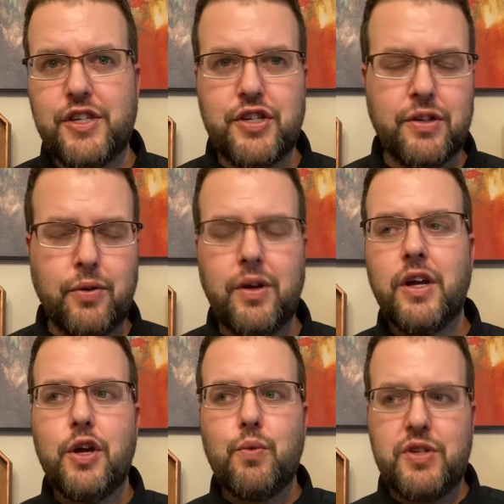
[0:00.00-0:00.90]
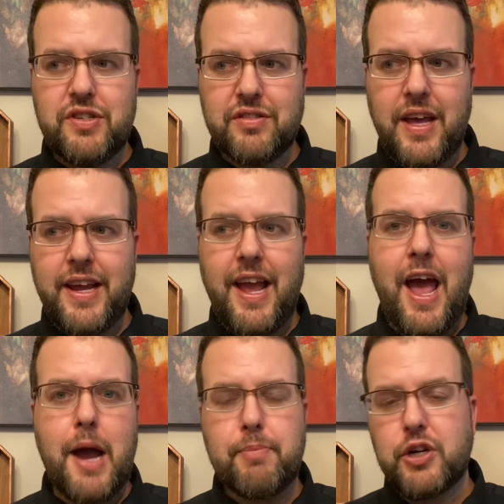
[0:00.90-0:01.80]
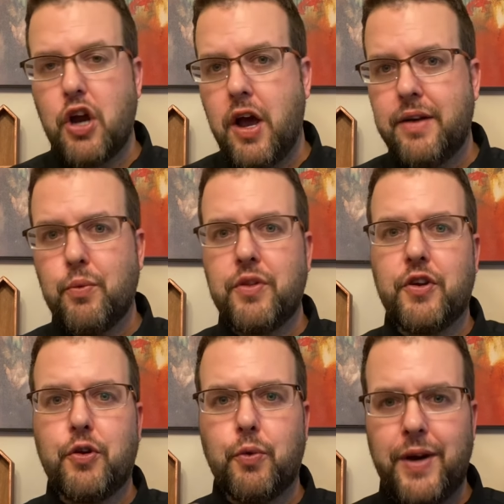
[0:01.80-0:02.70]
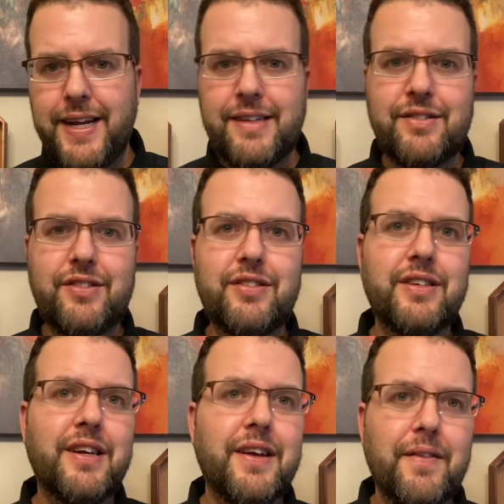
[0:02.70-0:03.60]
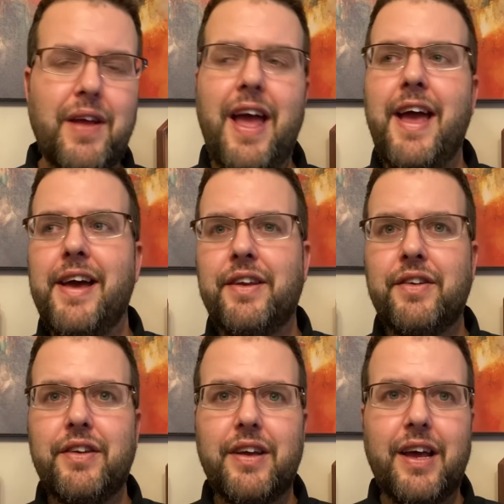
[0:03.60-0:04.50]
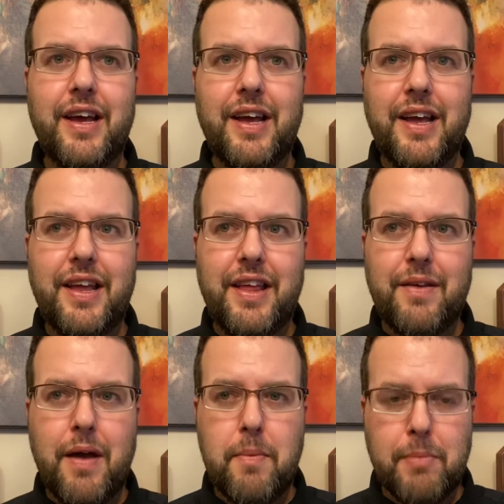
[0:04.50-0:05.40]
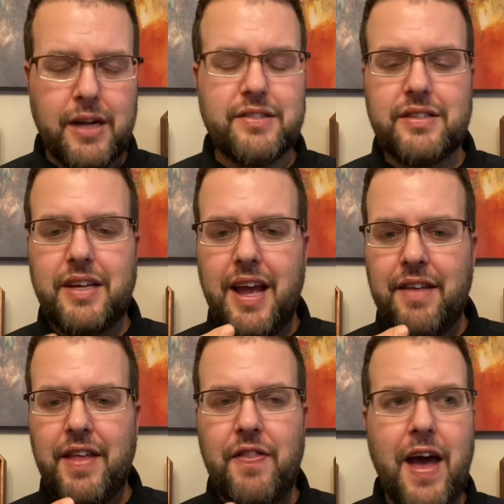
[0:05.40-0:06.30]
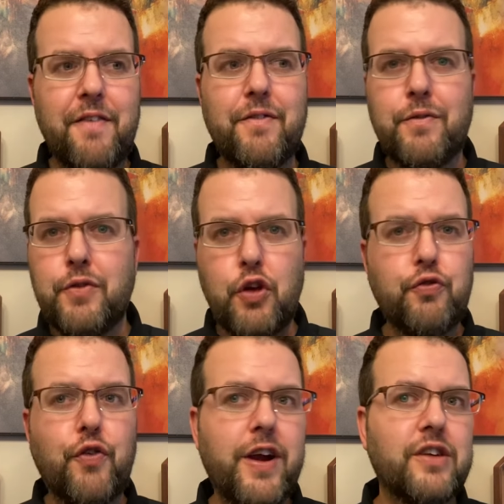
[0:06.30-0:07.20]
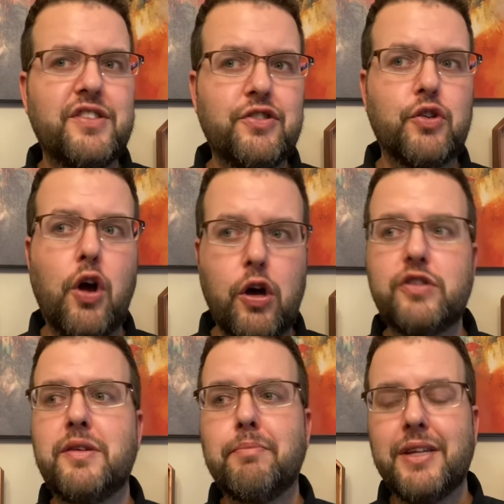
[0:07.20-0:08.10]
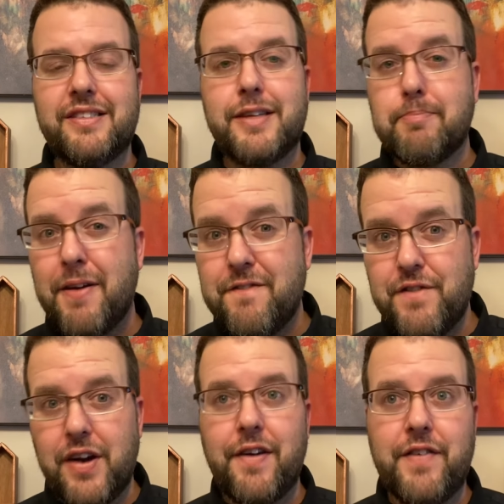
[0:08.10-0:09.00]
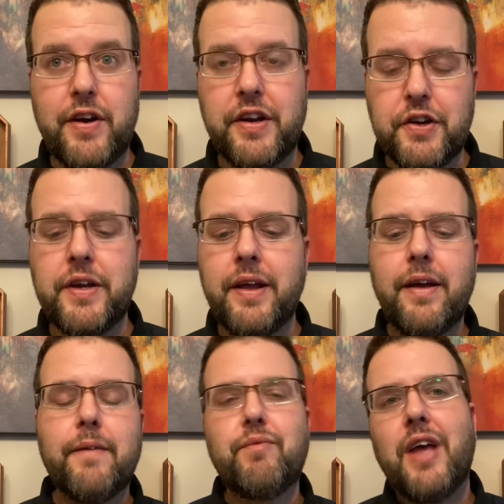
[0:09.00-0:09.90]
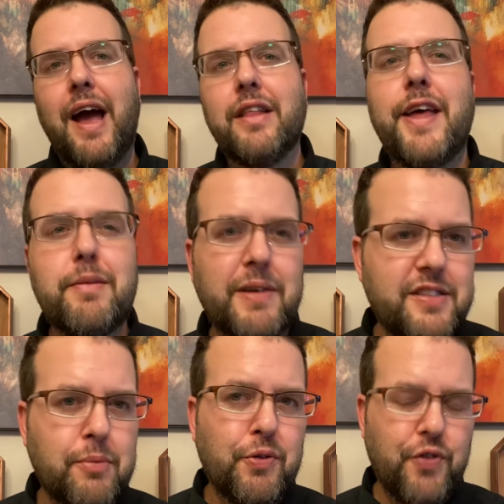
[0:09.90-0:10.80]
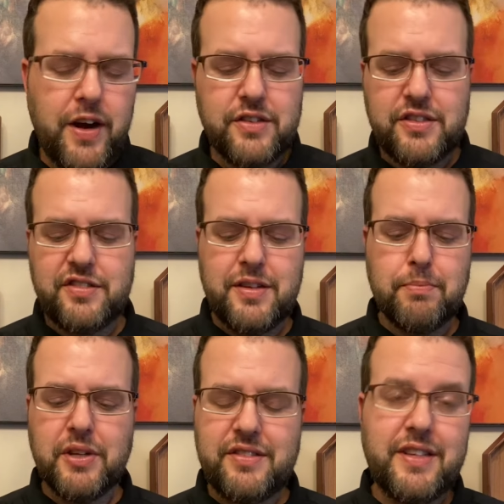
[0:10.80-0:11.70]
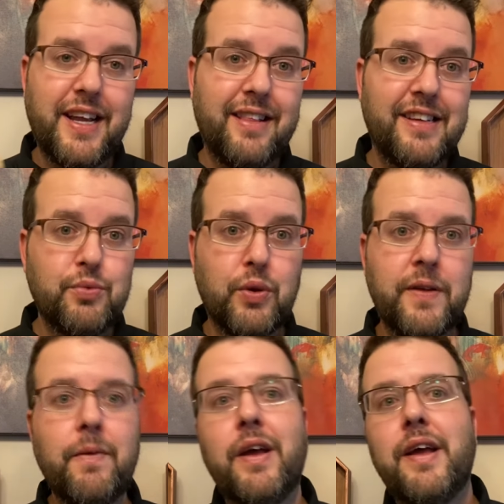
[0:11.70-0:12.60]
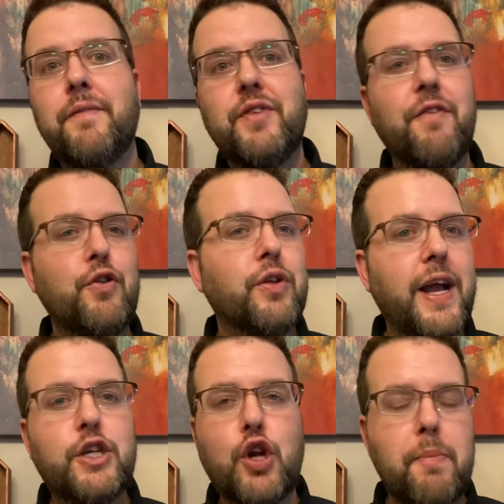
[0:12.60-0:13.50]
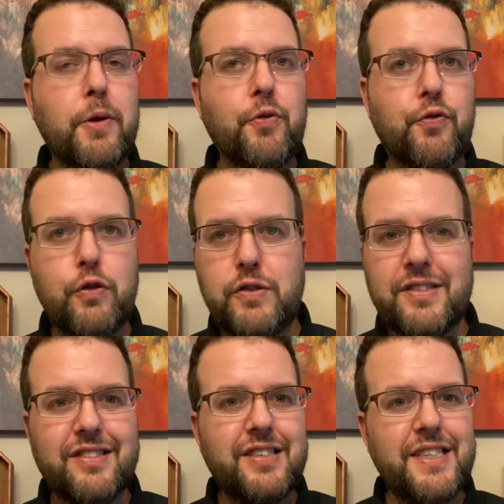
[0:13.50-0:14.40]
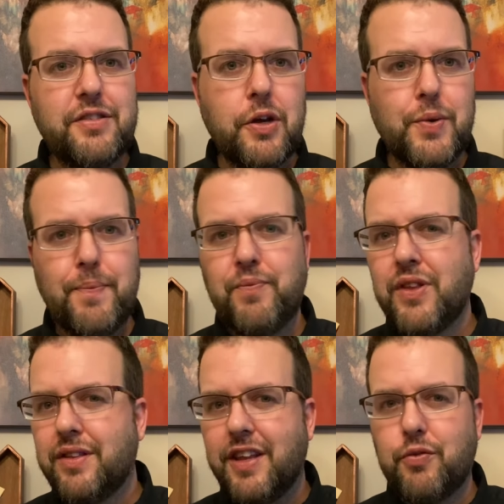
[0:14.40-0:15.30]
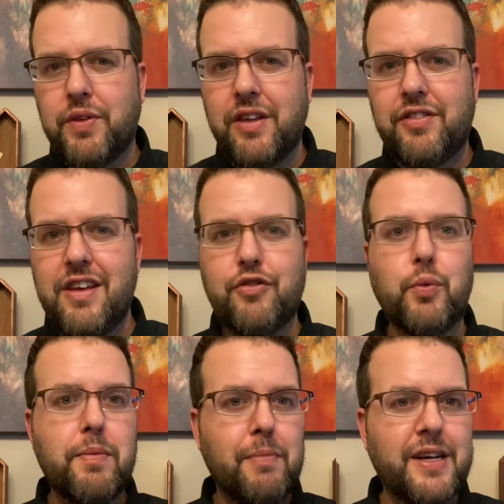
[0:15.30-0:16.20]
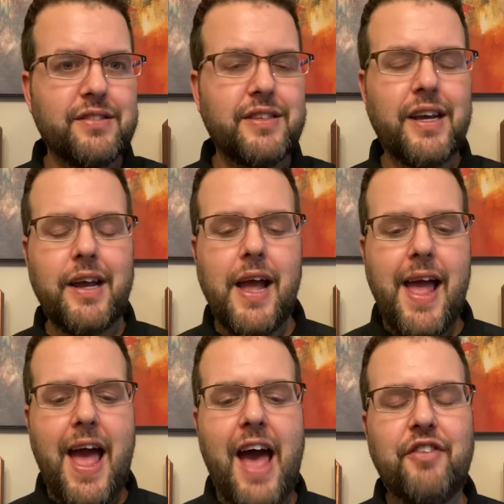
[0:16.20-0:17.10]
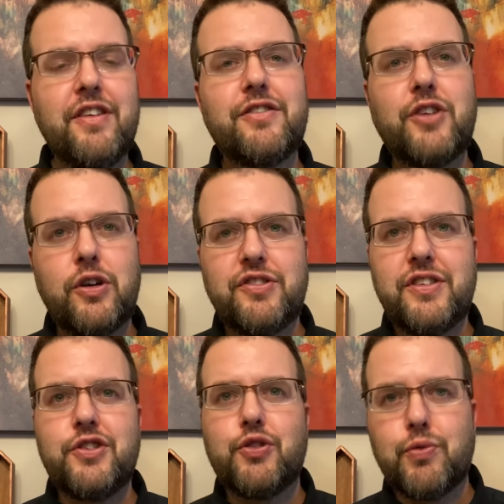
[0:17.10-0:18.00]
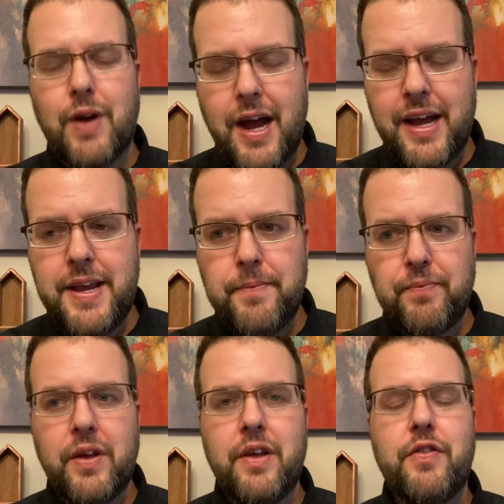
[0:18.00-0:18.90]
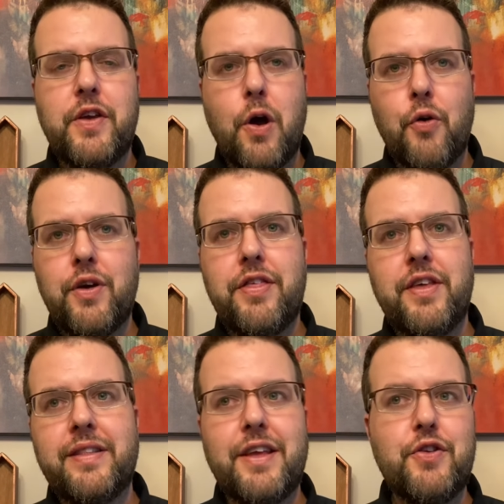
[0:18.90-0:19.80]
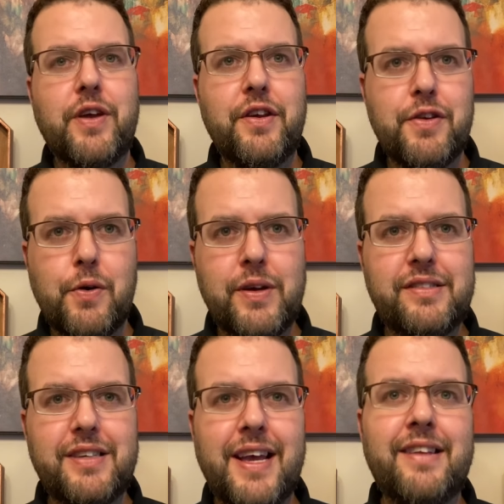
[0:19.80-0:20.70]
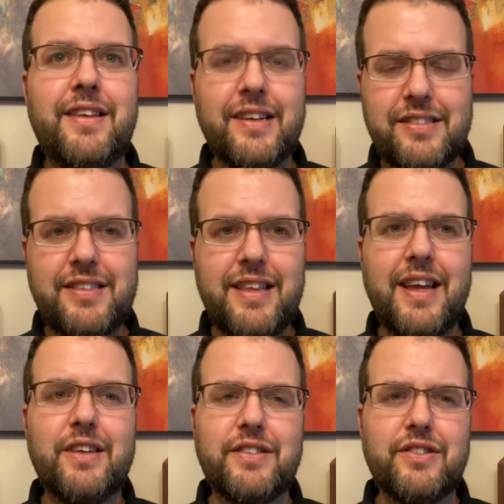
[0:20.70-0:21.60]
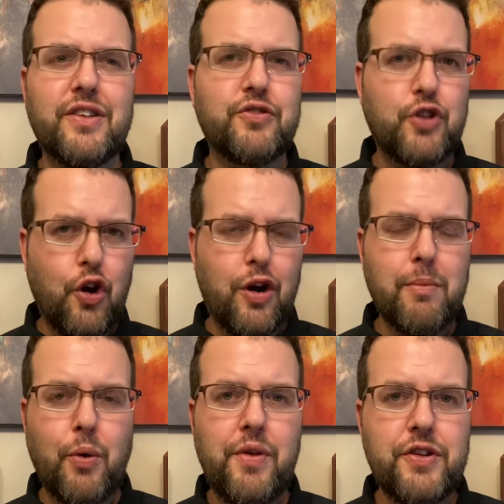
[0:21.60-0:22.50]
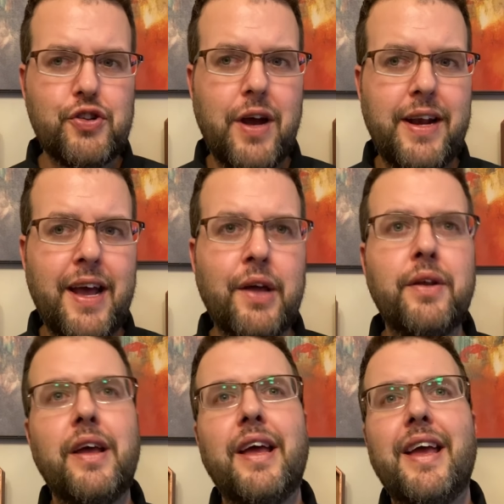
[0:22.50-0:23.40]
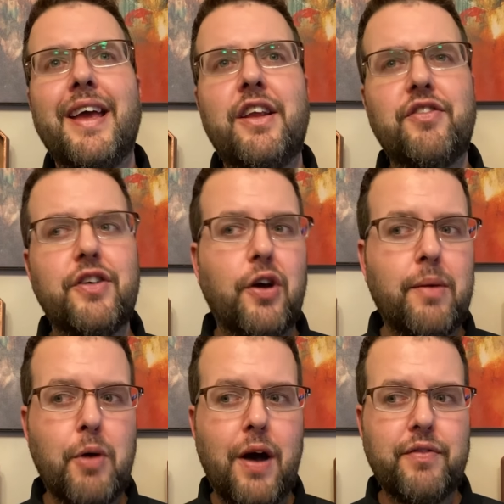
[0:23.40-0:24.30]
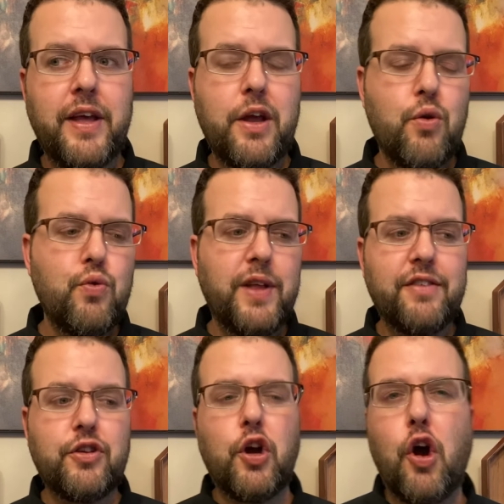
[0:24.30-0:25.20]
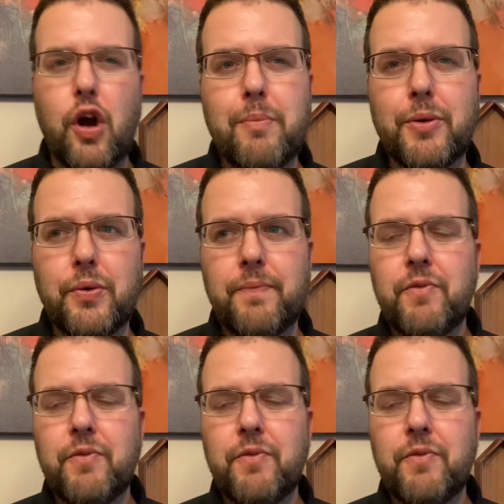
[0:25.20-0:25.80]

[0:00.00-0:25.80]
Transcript: Chill, which is like apricot with greens and musk. And those fragrances are all simplistic, but very, very good. I like my summer fragrances simplistic. And this one, if you like tropical fruits and sea salt, that's what this is with musk. As it starts to dry, the only thing that you can notice, it does say that there's caramel in the dry down. It doesn't come off like, ooh, that's caramel.